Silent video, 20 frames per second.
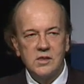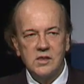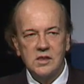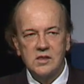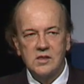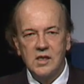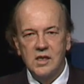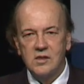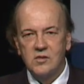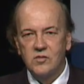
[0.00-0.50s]

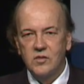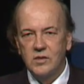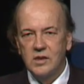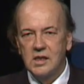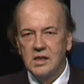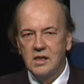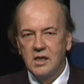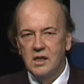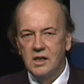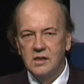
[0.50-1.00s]

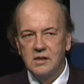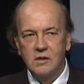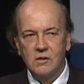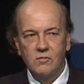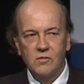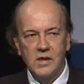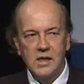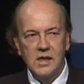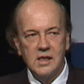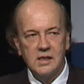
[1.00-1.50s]
successfully cut
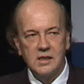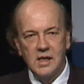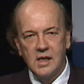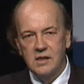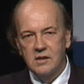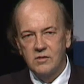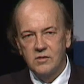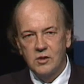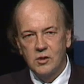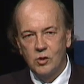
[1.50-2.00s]
Iran
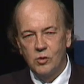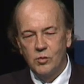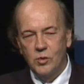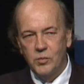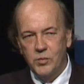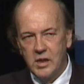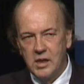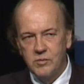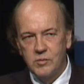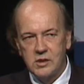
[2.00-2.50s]
out of the global
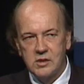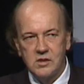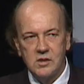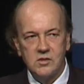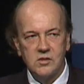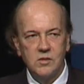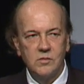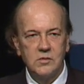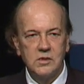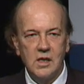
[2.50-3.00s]
payment
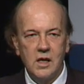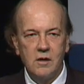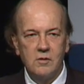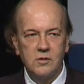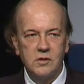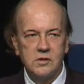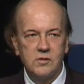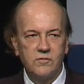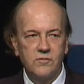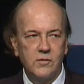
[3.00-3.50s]
system,
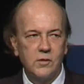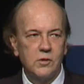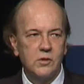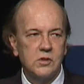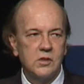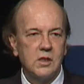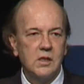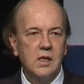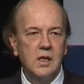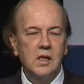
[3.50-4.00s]
dollars
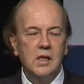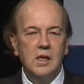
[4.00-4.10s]
first,